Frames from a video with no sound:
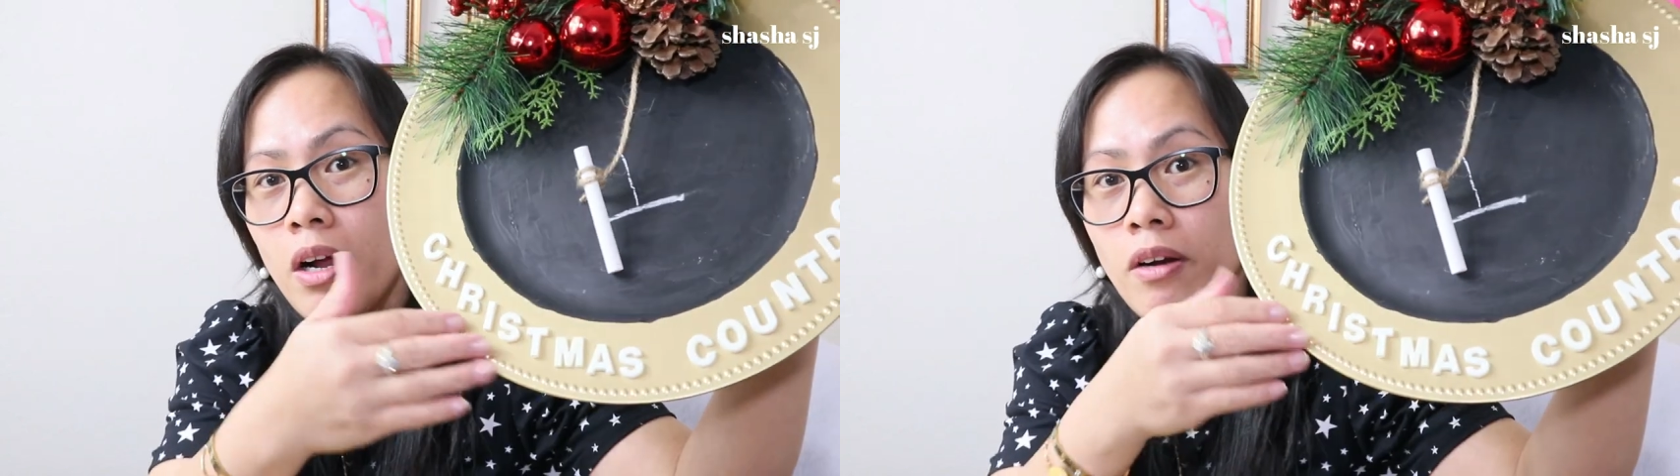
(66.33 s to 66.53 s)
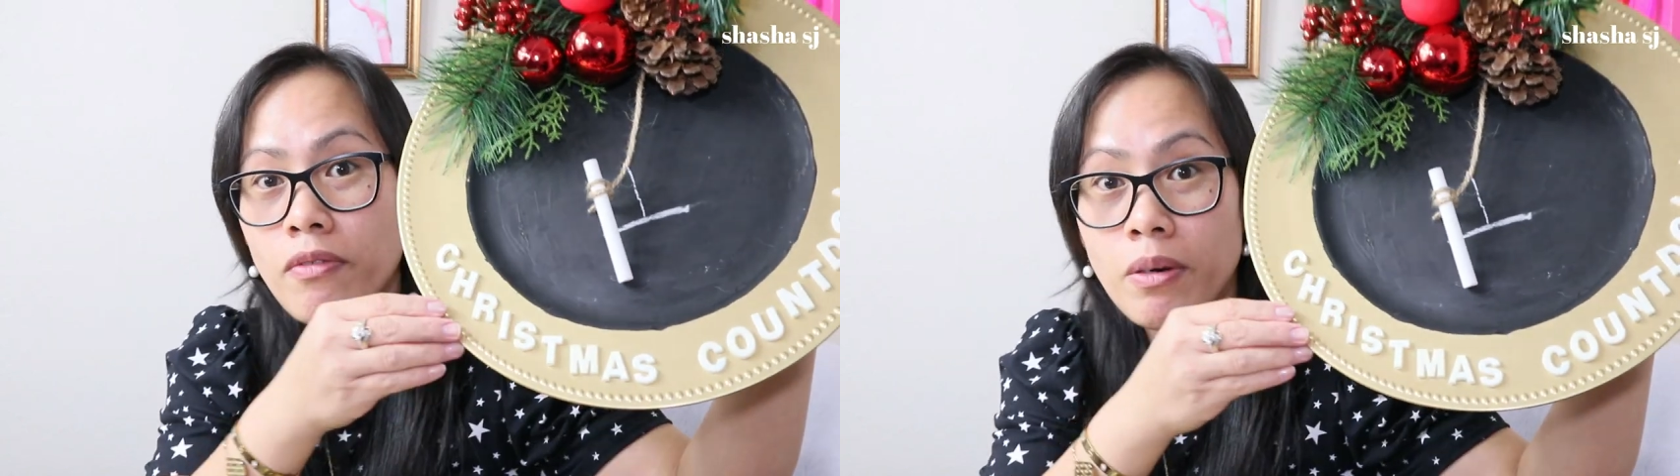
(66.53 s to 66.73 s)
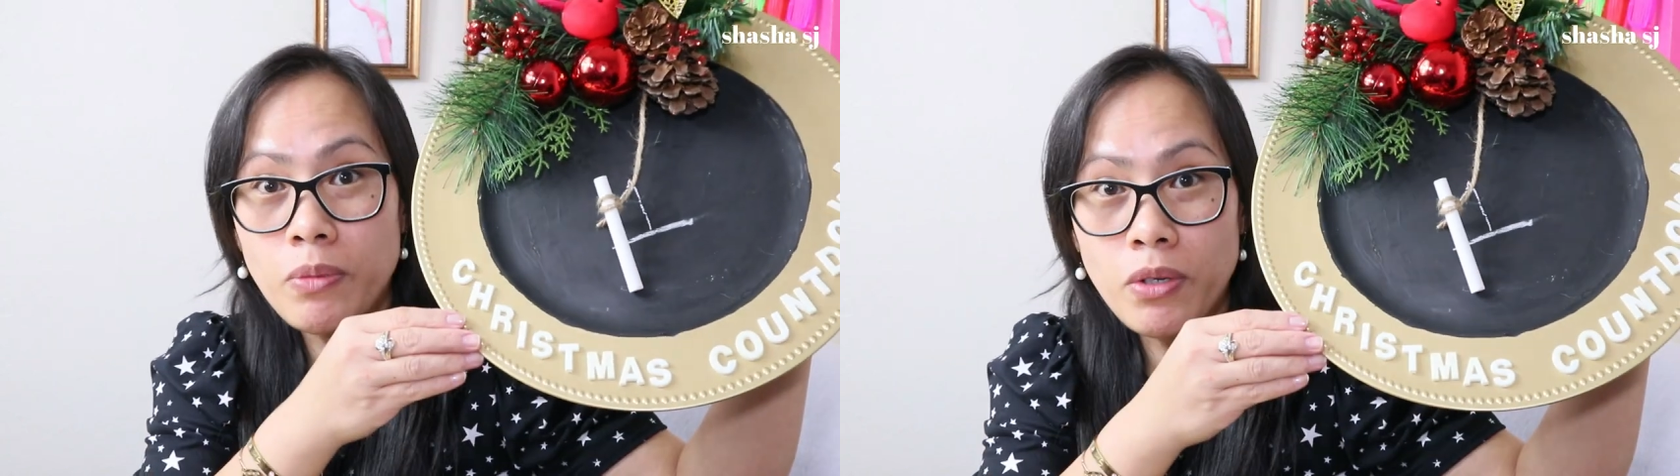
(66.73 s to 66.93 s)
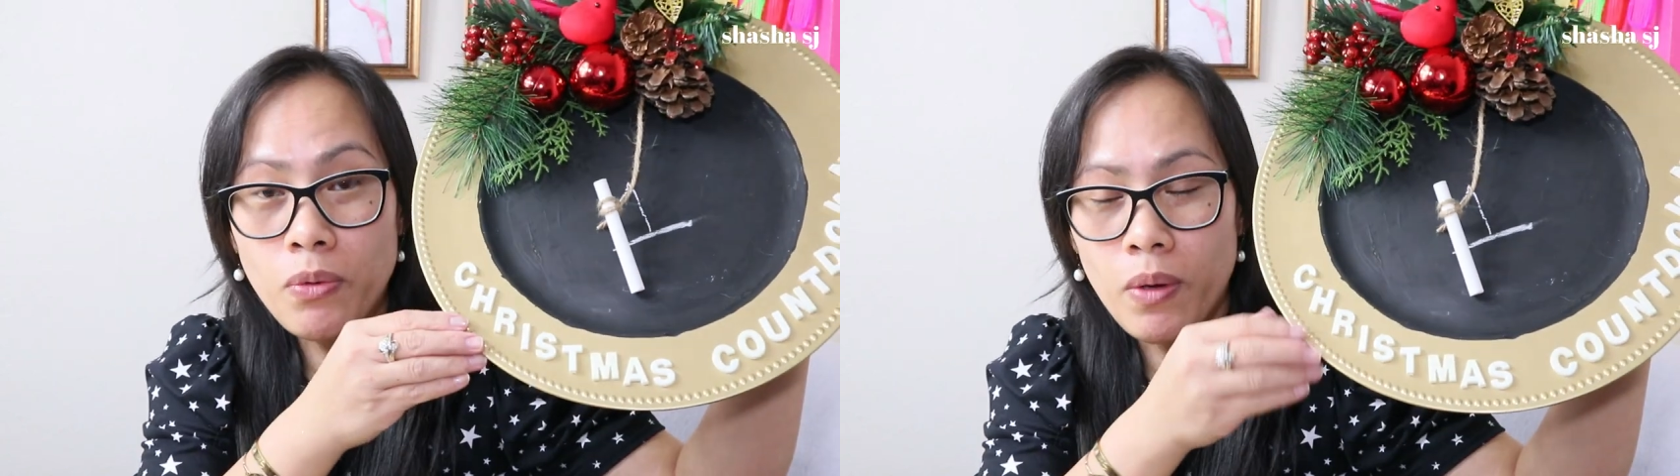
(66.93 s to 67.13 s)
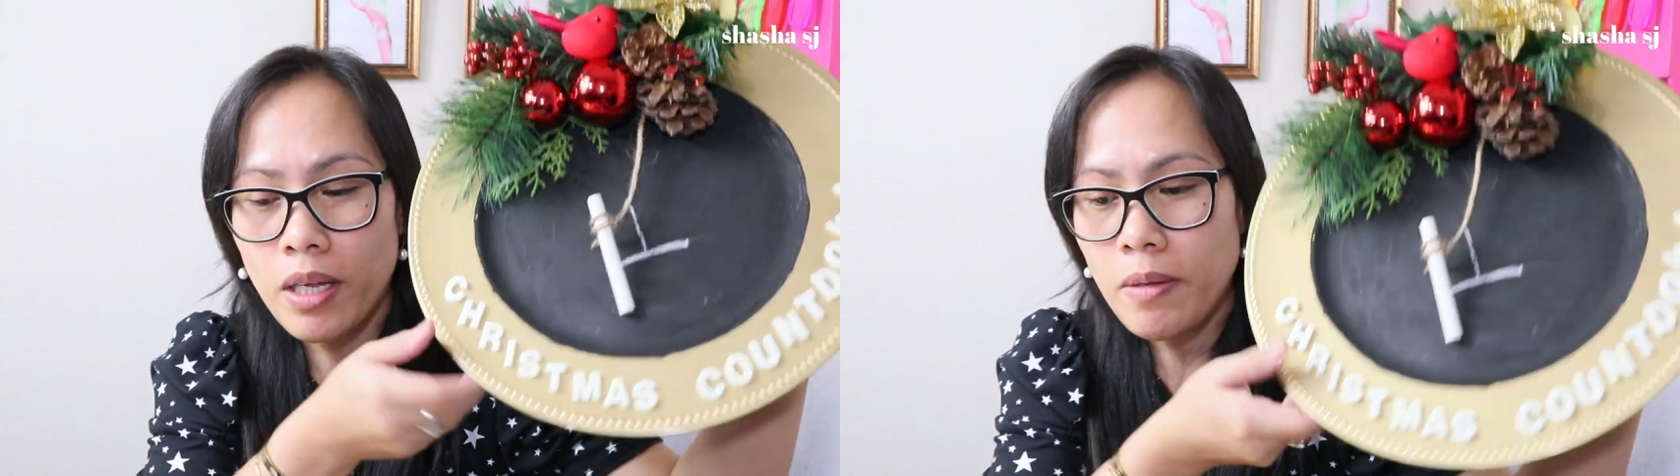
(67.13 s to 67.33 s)
are from
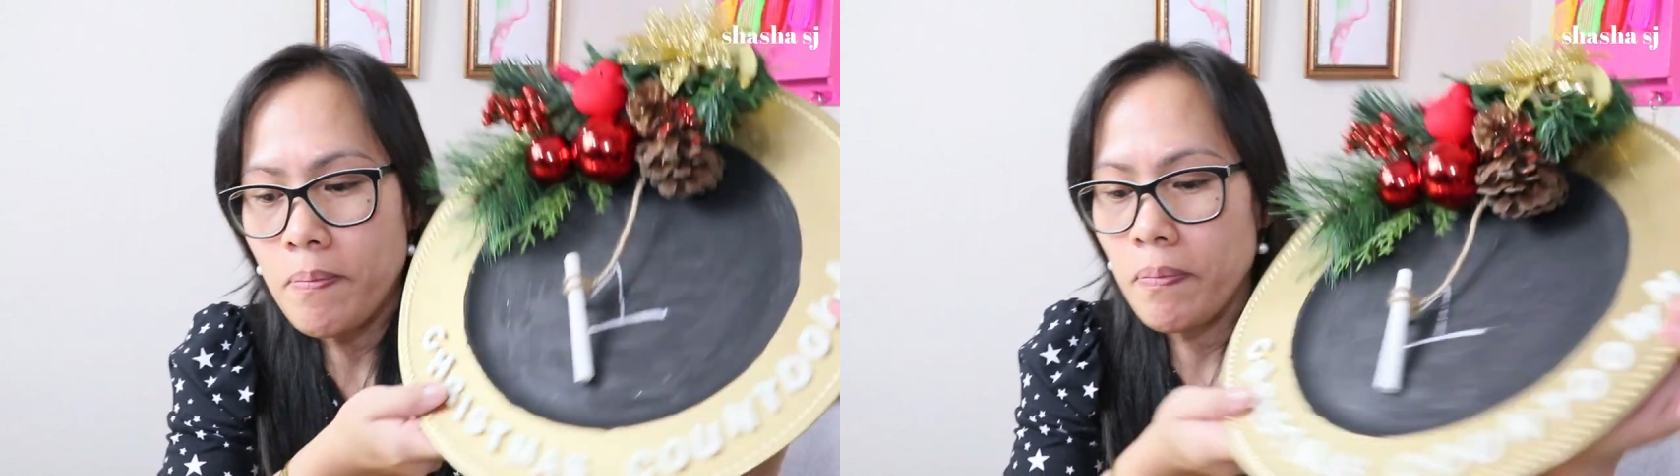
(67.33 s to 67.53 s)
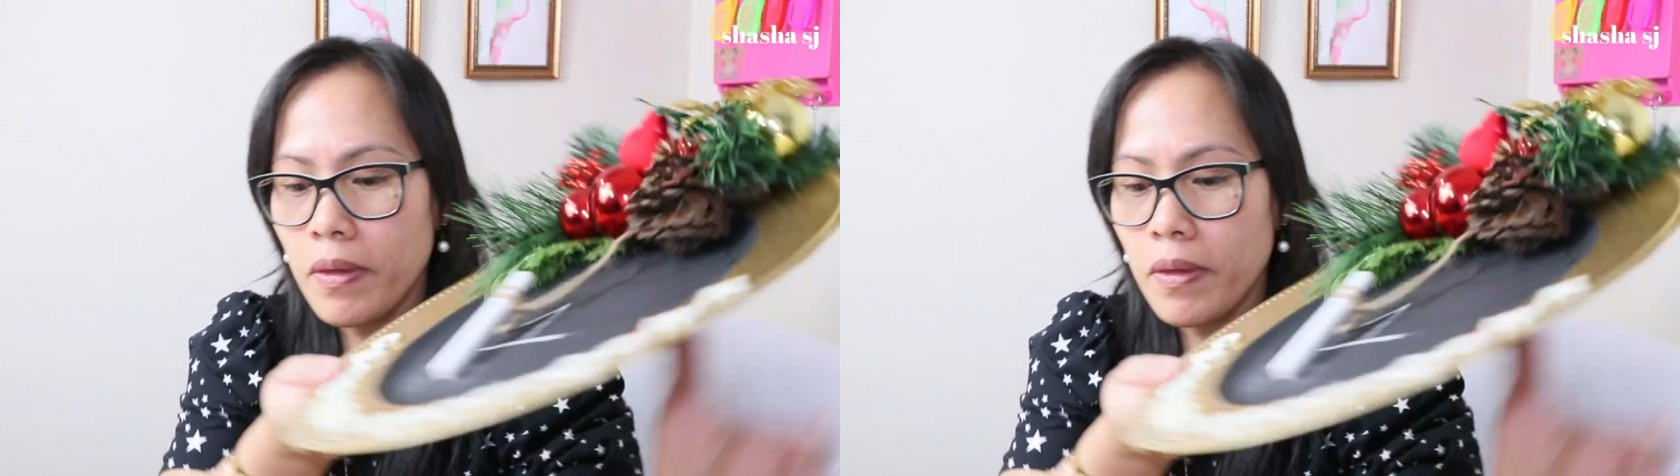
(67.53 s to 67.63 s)
Goodwill.